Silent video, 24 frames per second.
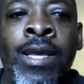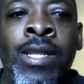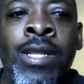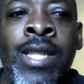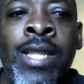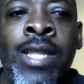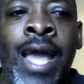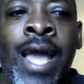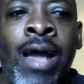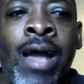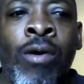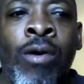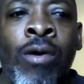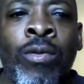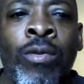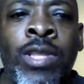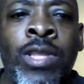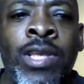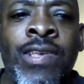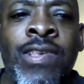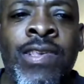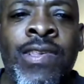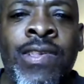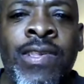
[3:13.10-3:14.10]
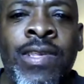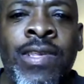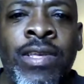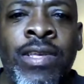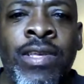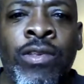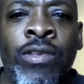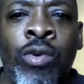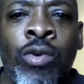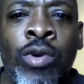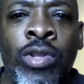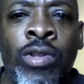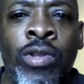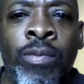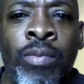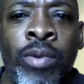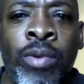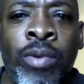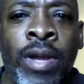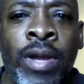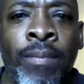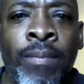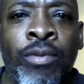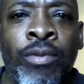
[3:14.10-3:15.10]
Now, this is going to
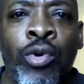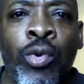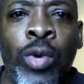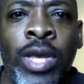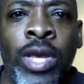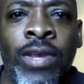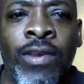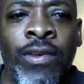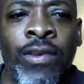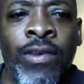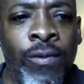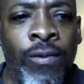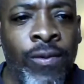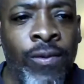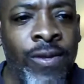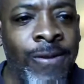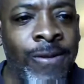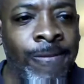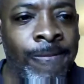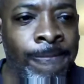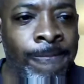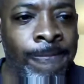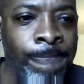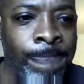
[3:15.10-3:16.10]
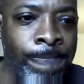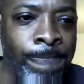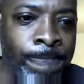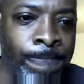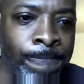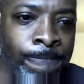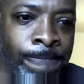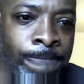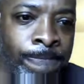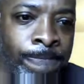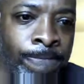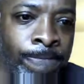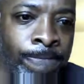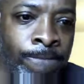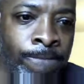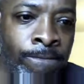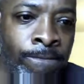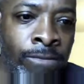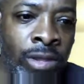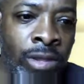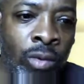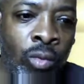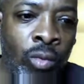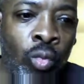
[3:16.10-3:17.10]
bring up two issues.
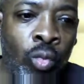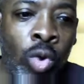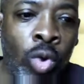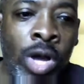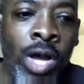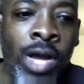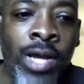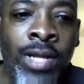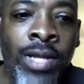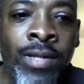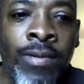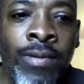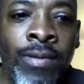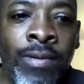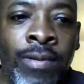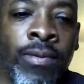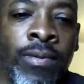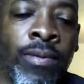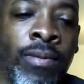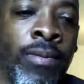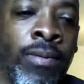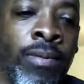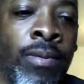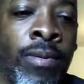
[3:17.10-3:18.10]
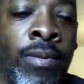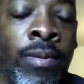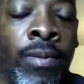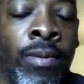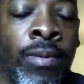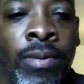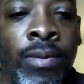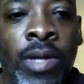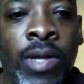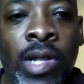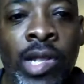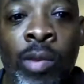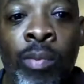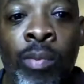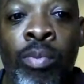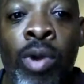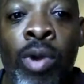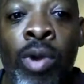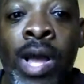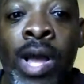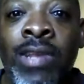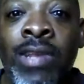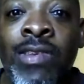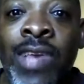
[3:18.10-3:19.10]
One,
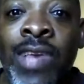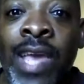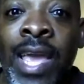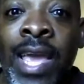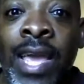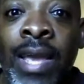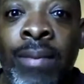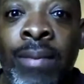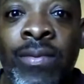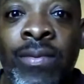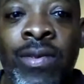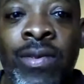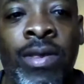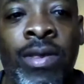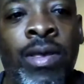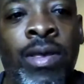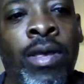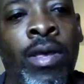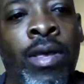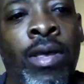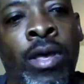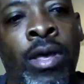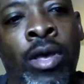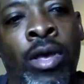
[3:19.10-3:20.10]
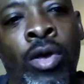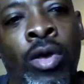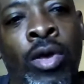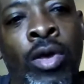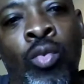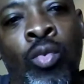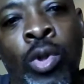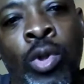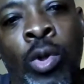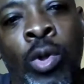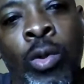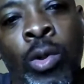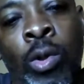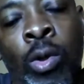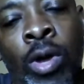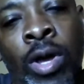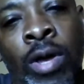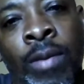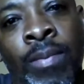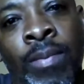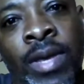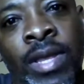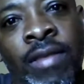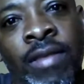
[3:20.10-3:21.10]
LeBron James will no
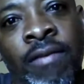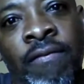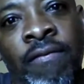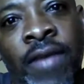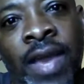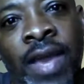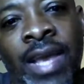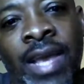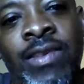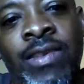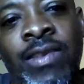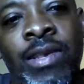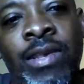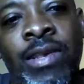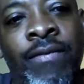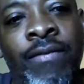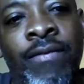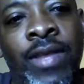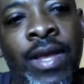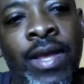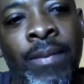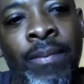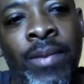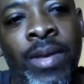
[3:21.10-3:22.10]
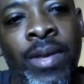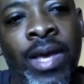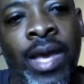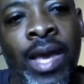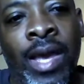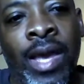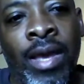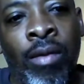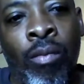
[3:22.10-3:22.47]
longer be the face of the NBA.